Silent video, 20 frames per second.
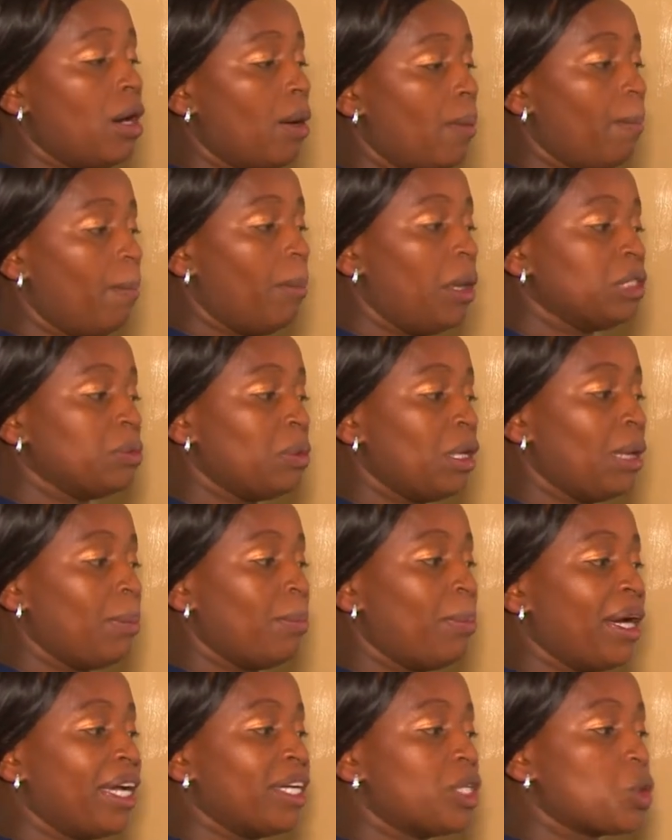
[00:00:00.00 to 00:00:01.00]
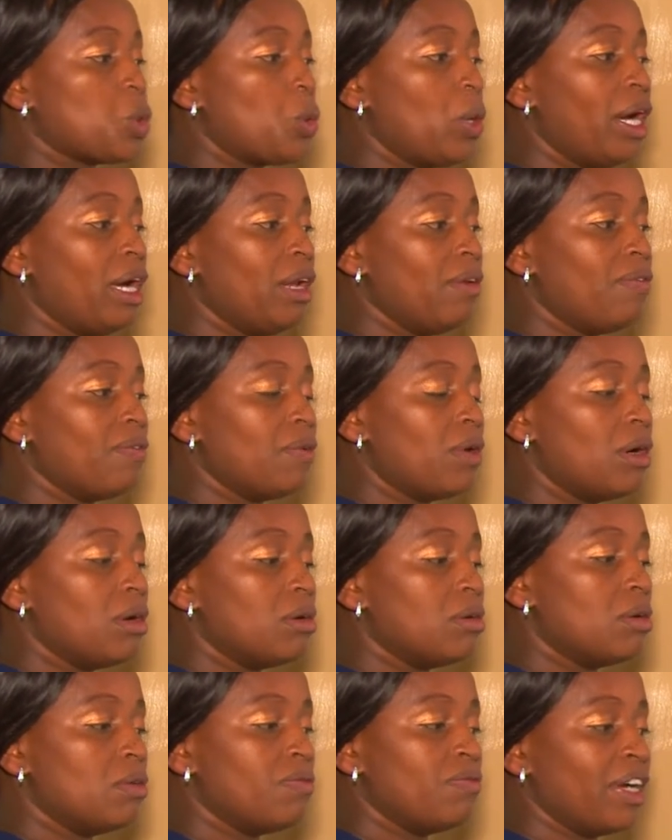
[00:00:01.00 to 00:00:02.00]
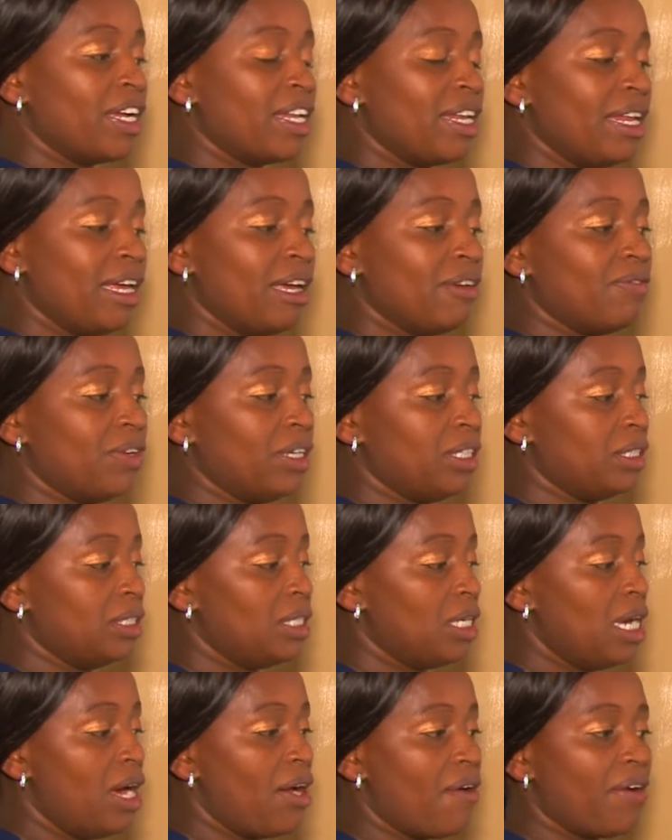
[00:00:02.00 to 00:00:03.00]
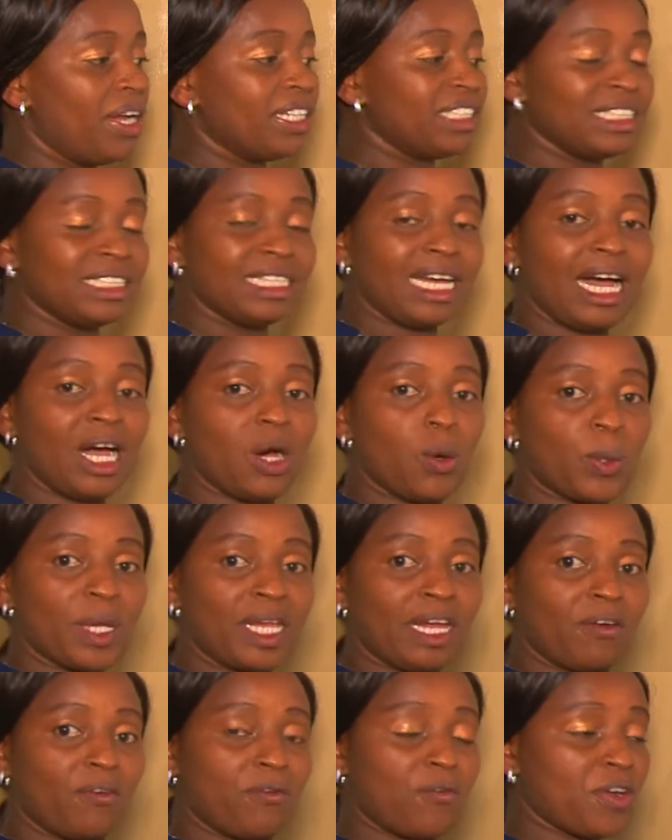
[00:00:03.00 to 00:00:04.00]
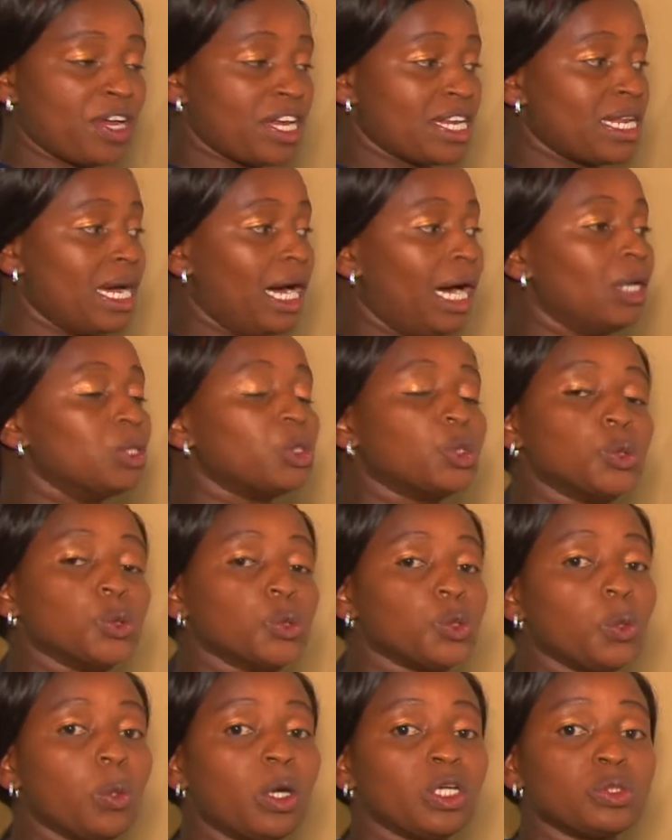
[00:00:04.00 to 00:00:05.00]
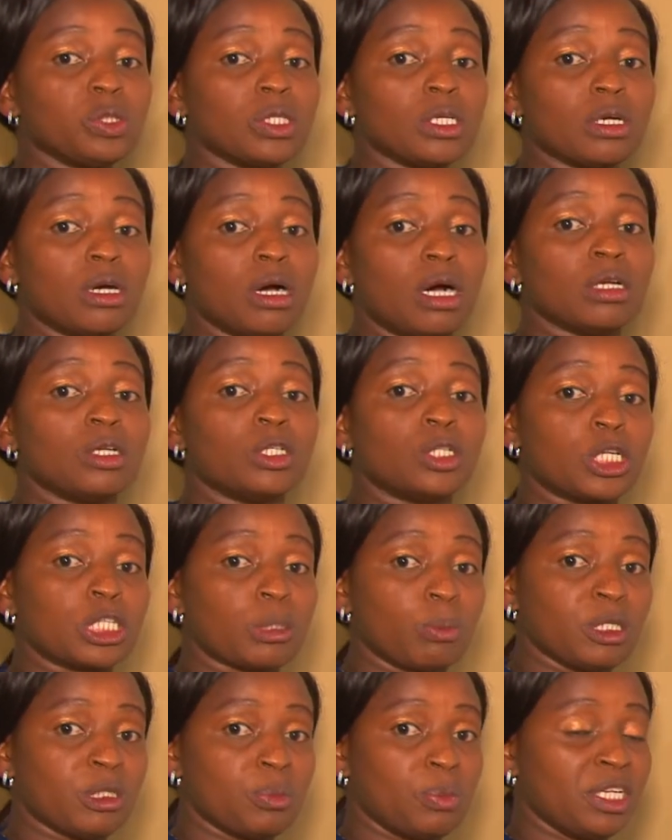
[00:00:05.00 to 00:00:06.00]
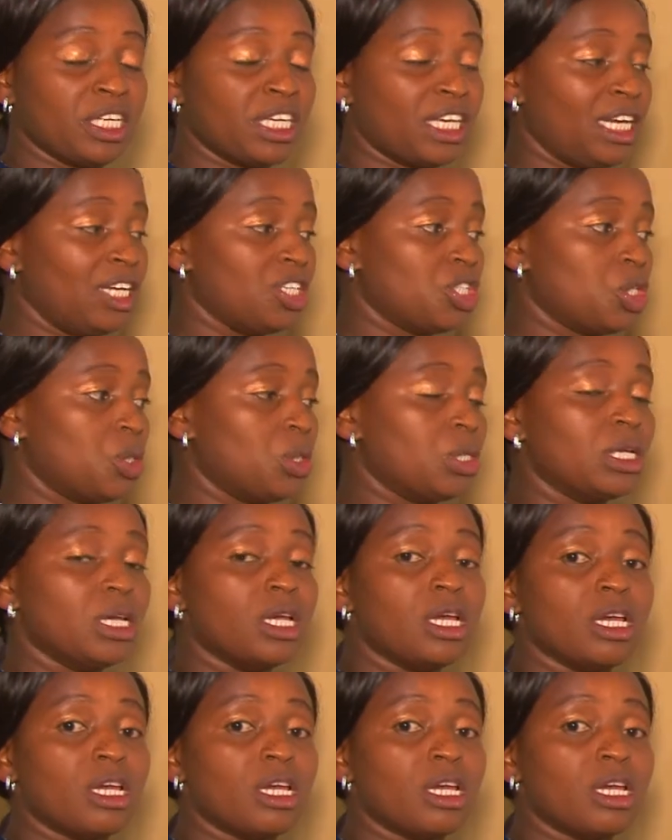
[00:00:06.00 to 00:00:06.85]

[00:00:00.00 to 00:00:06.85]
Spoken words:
multiplied by 12 over 11. Right now, we are free now to do what we call cross multiplication.